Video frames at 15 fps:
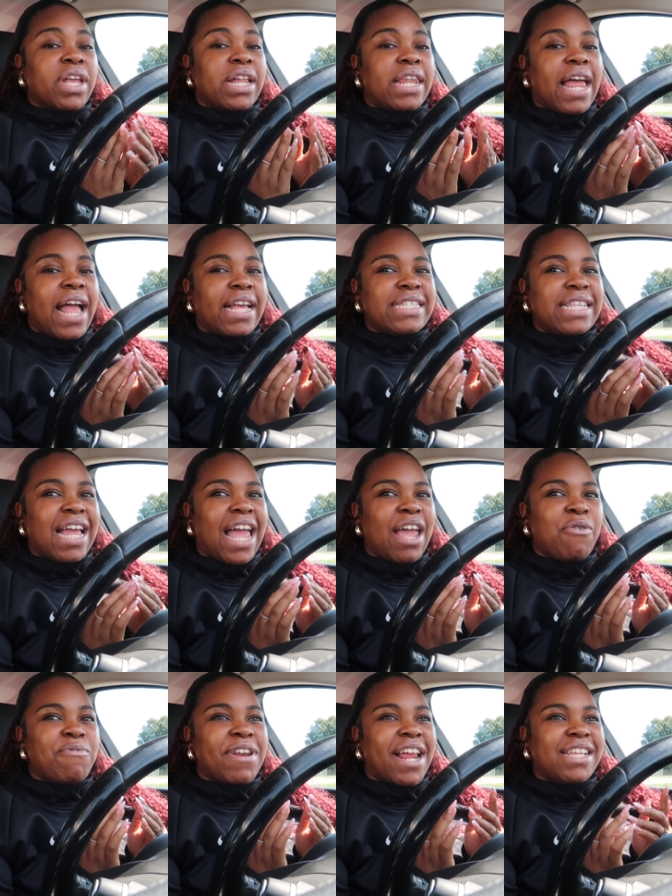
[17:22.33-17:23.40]
last
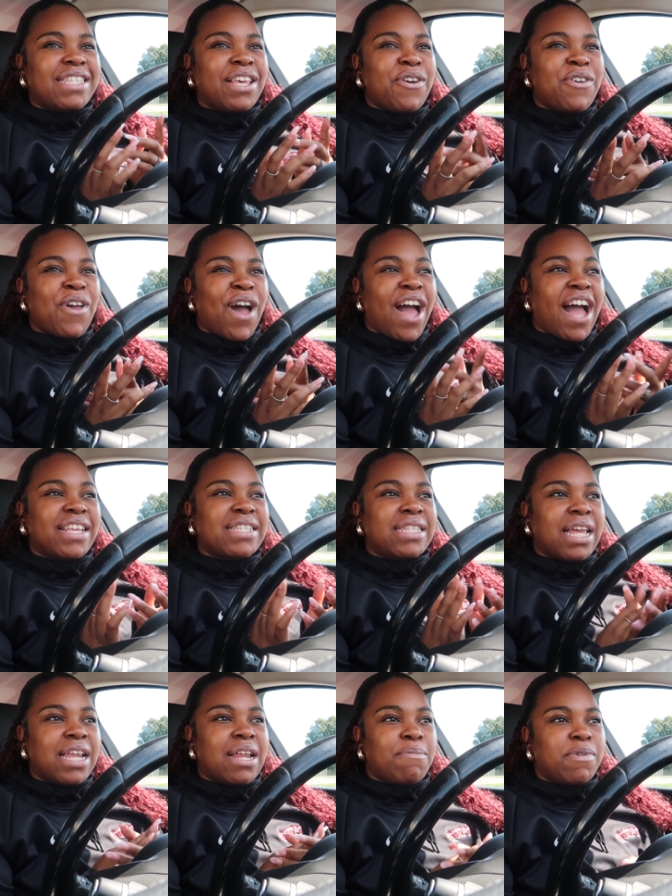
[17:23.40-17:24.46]
night when i tell y'all i
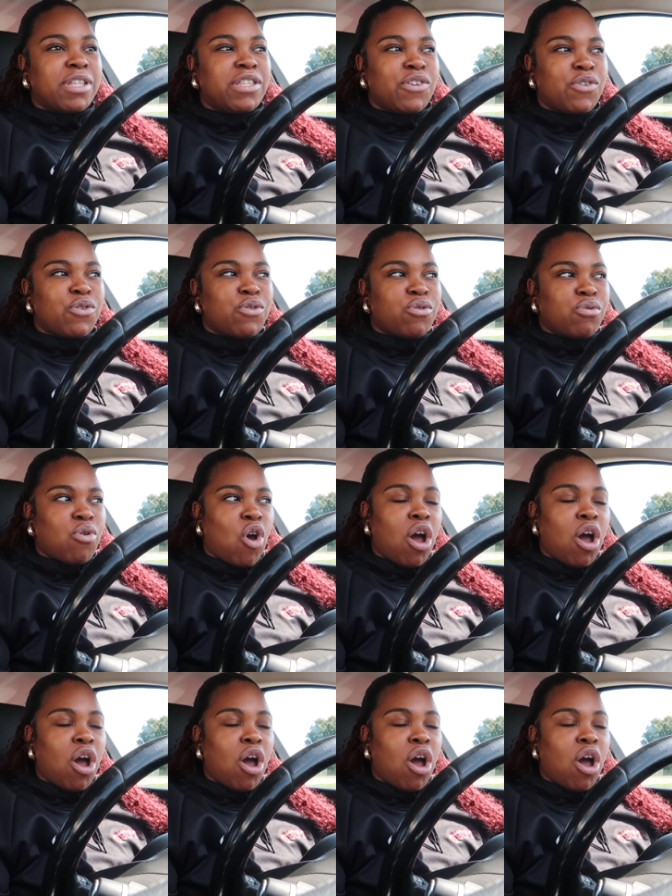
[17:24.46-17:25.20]
stayed up until